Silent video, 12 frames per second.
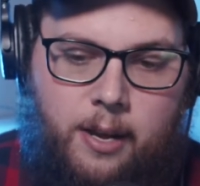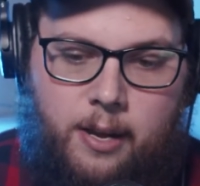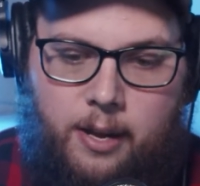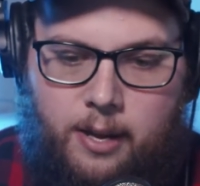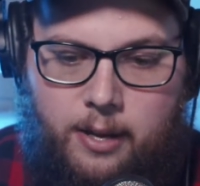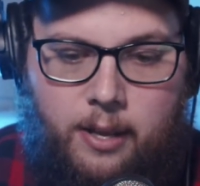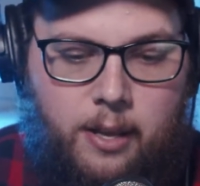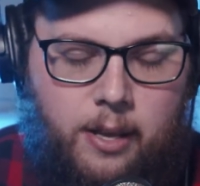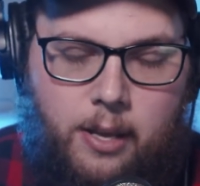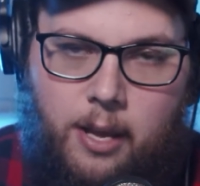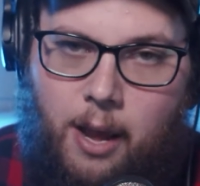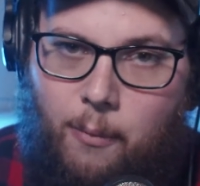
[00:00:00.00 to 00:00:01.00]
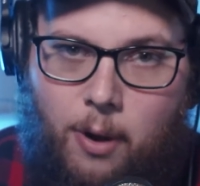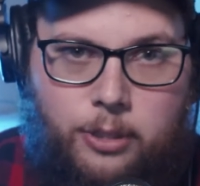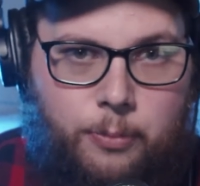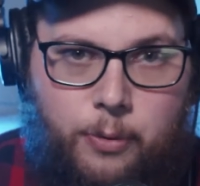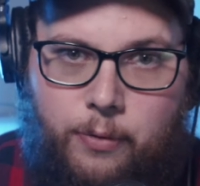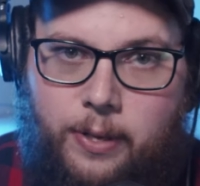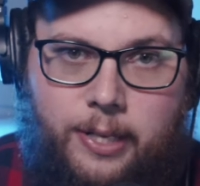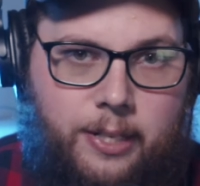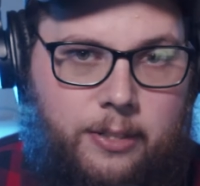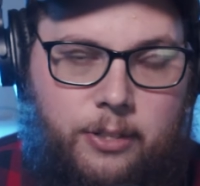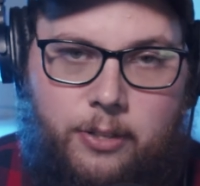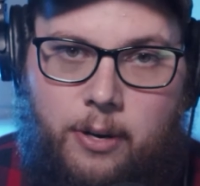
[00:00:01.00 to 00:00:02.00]
I I watch
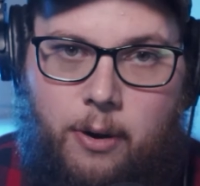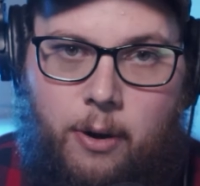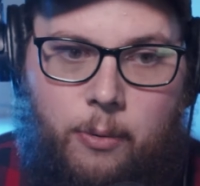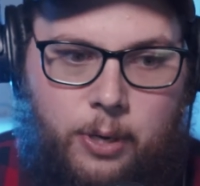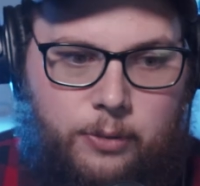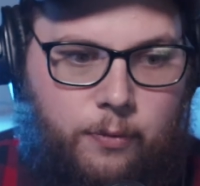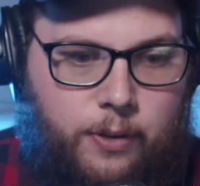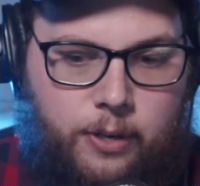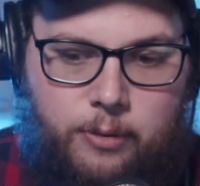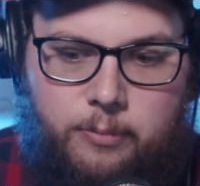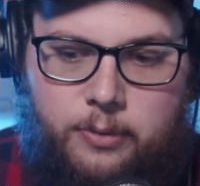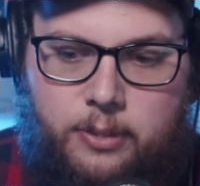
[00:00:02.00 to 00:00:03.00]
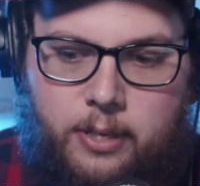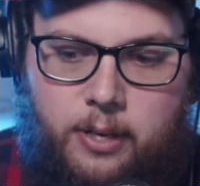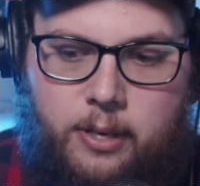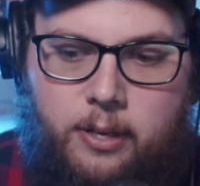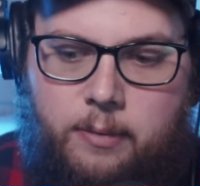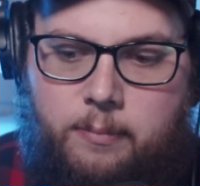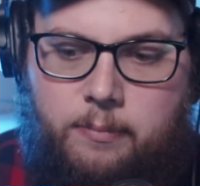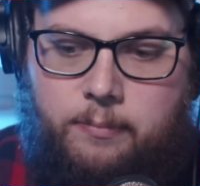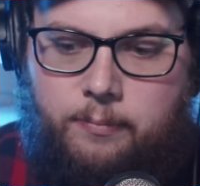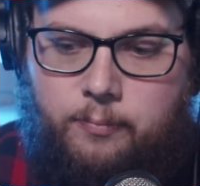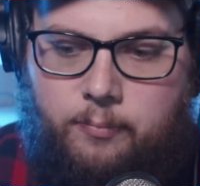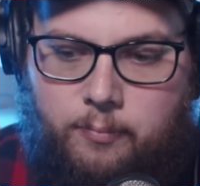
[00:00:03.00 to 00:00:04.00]
movies, you know, I watch films, um,
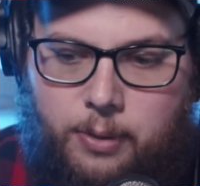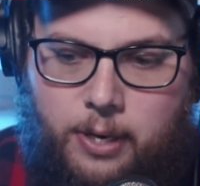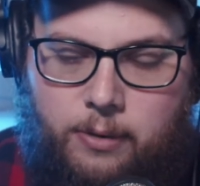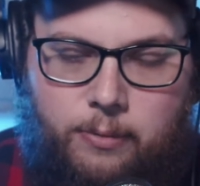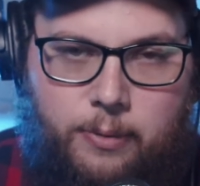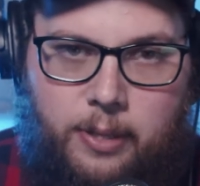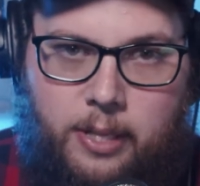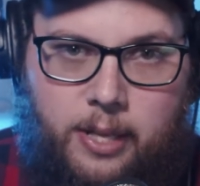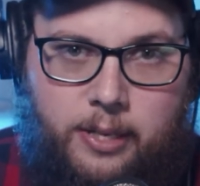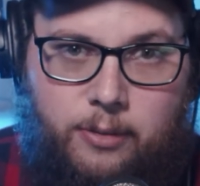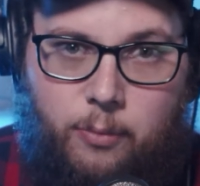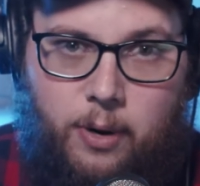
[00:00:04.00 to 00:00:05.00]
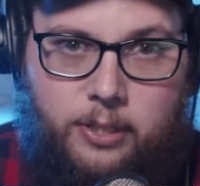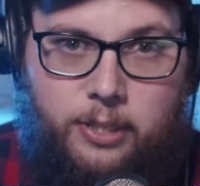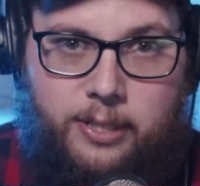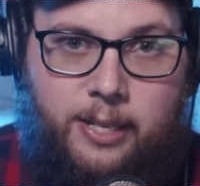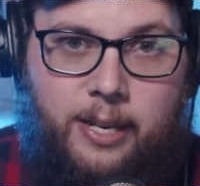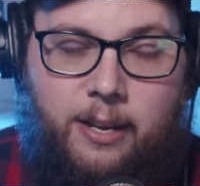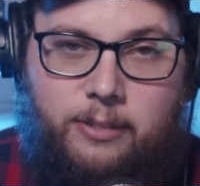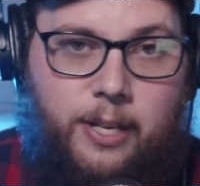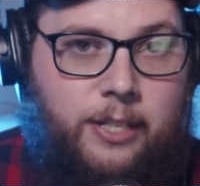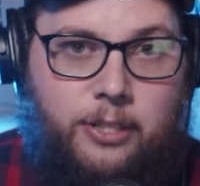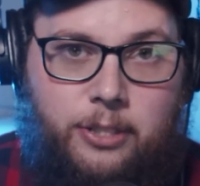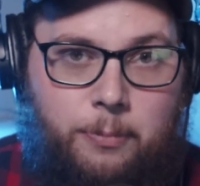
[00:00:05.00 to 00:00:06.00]
but I don't really like to watch anything else. I
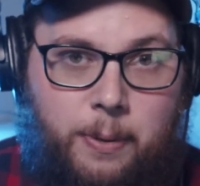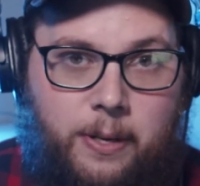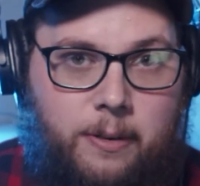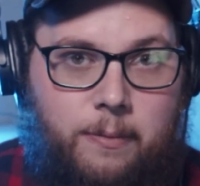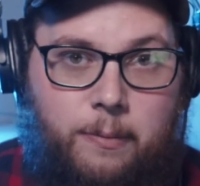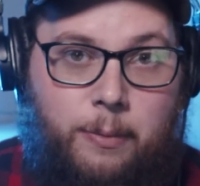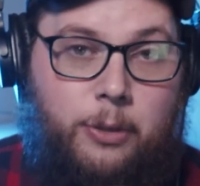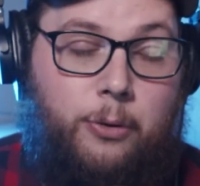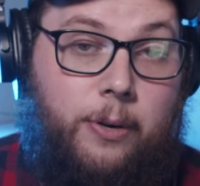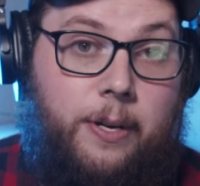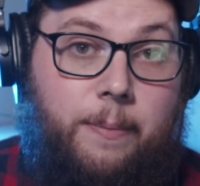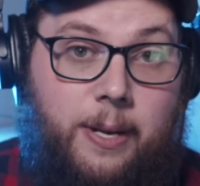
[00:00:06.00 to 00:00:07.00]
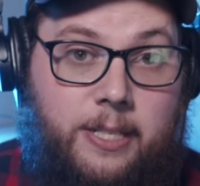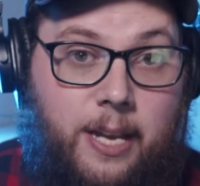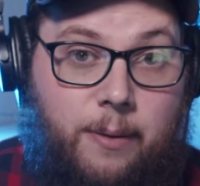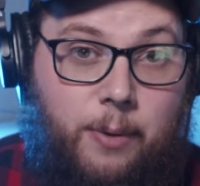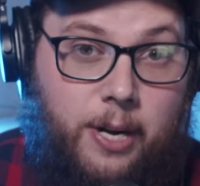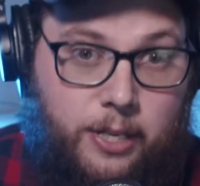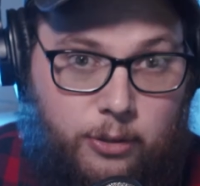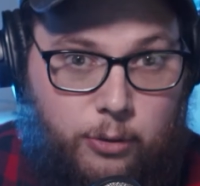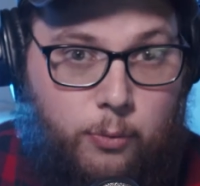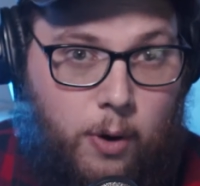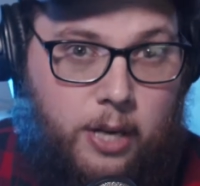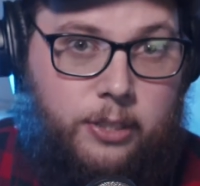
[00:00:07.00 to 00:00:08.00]
just spend the majority of my time when I do
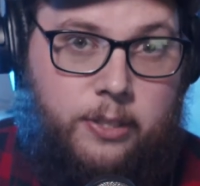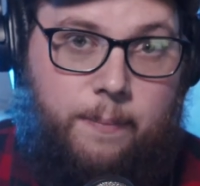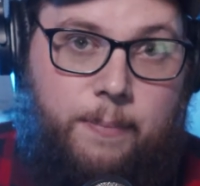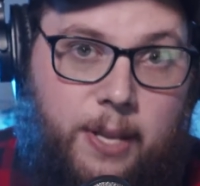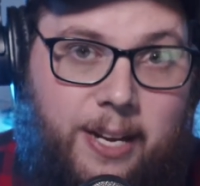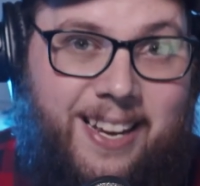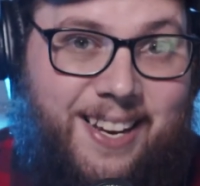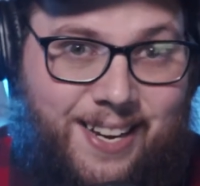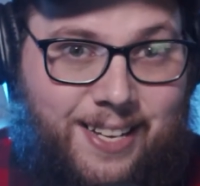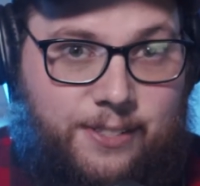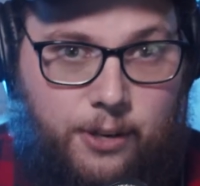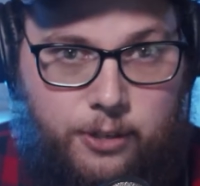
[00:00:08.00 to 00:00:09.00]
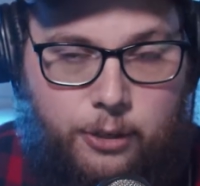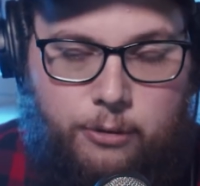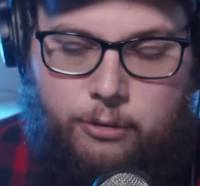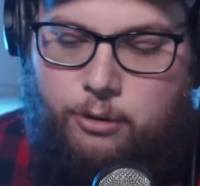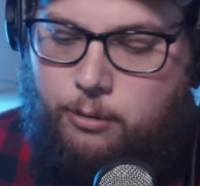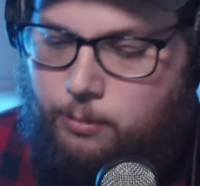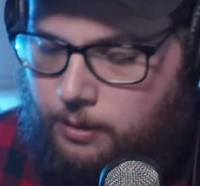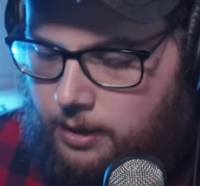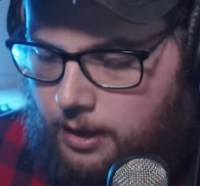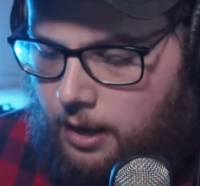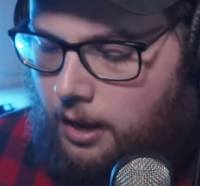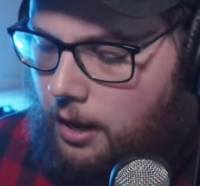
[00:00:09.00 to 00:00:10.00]
watch something, it is on YouTube,
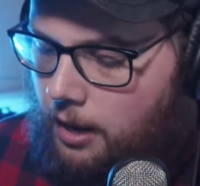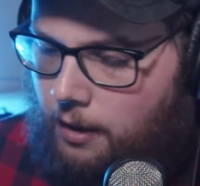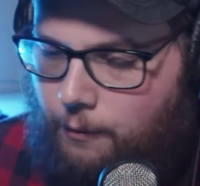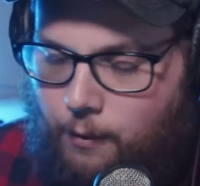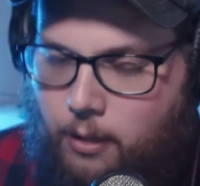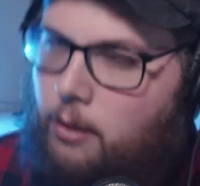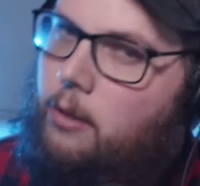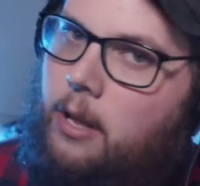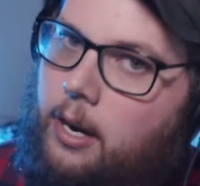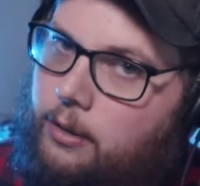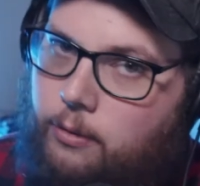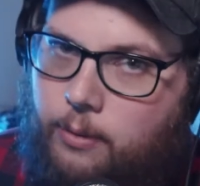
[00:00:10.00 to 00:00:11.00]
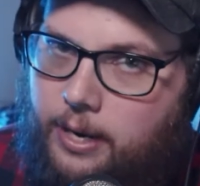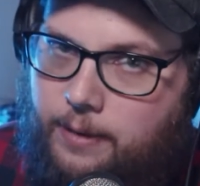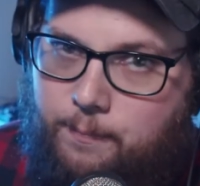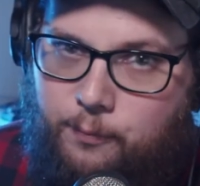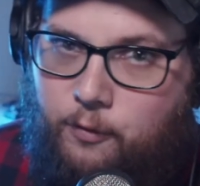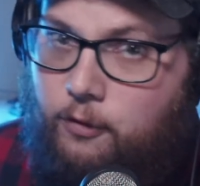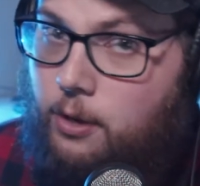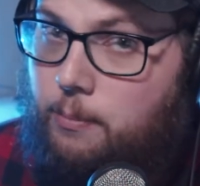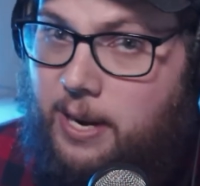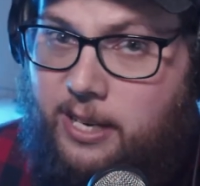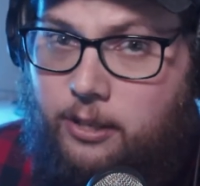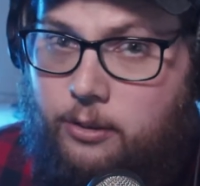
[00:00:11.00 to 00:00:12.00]
and I follow a lot of great
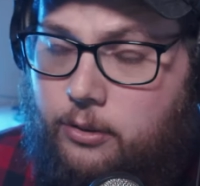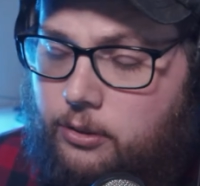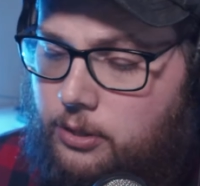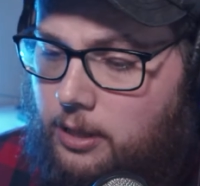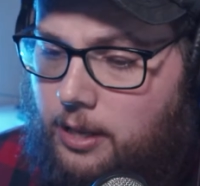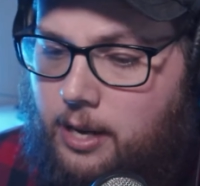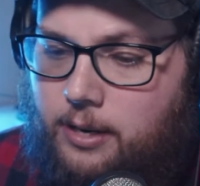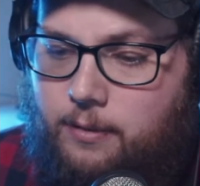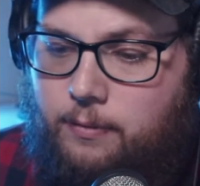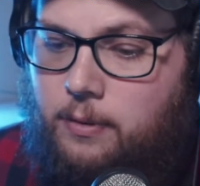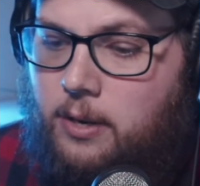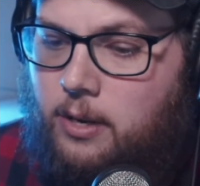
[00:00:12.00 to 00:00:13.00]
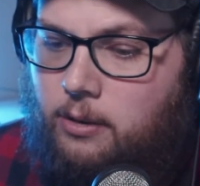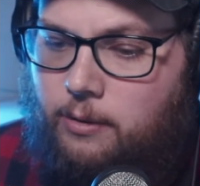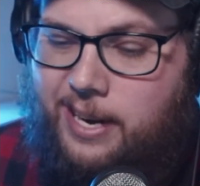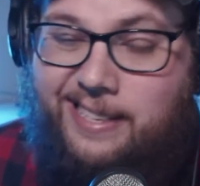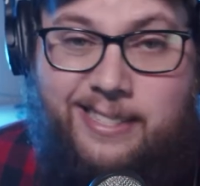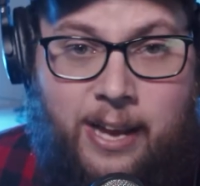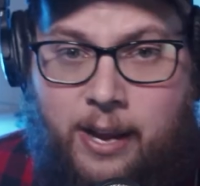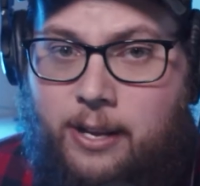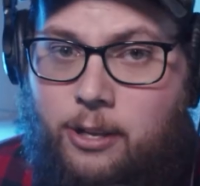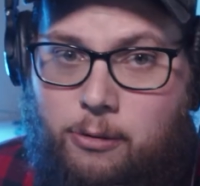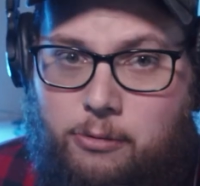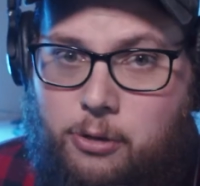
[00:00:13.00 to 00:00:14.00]
filmmakers, a lot of great tech
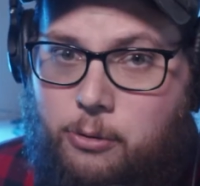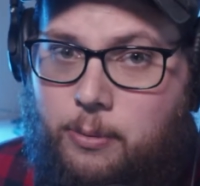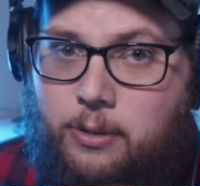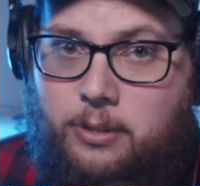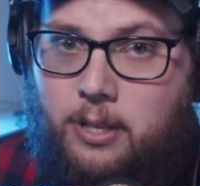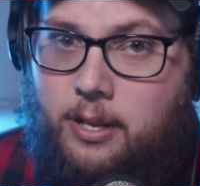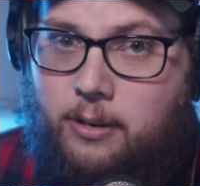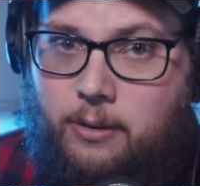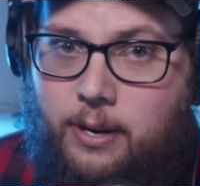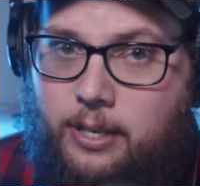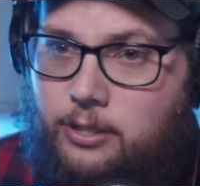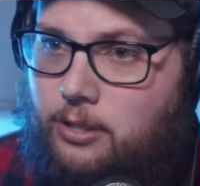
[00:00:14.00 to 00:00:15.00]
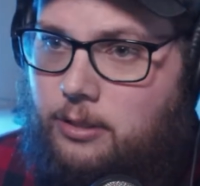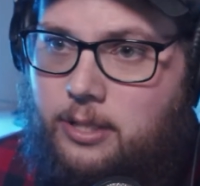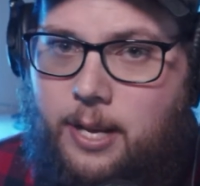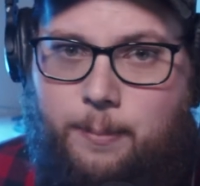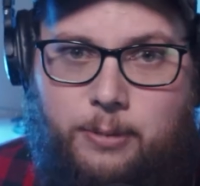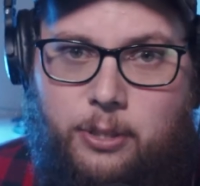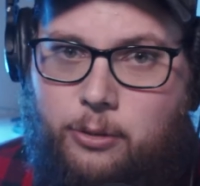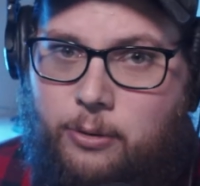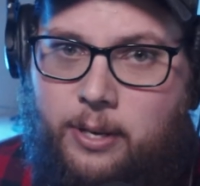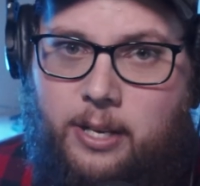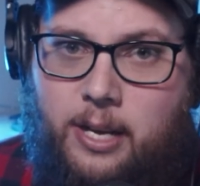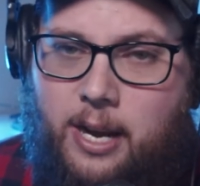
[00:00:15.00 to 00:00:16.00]
YouTubers, a lot of great just tips and
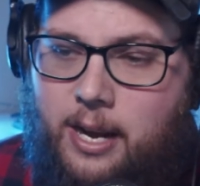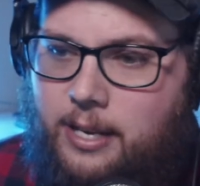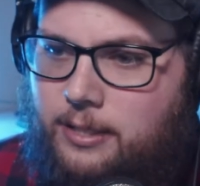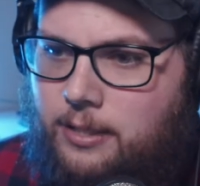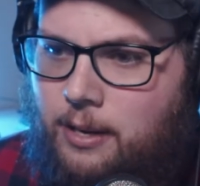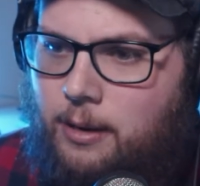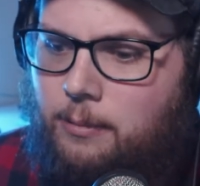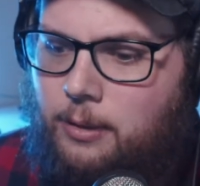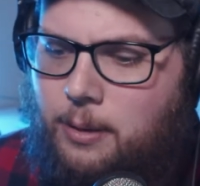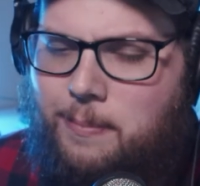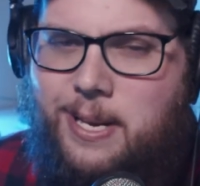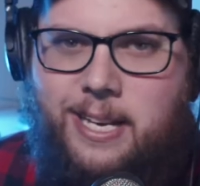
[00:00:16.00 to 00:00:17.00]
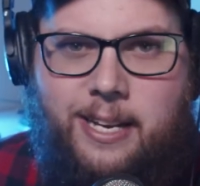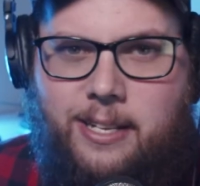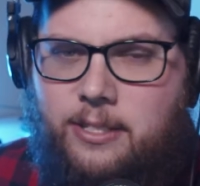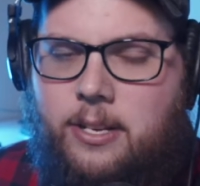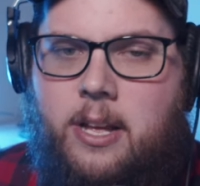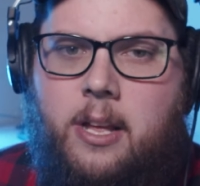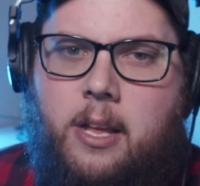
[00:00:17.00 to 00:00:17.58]
trick guys, um, comedians.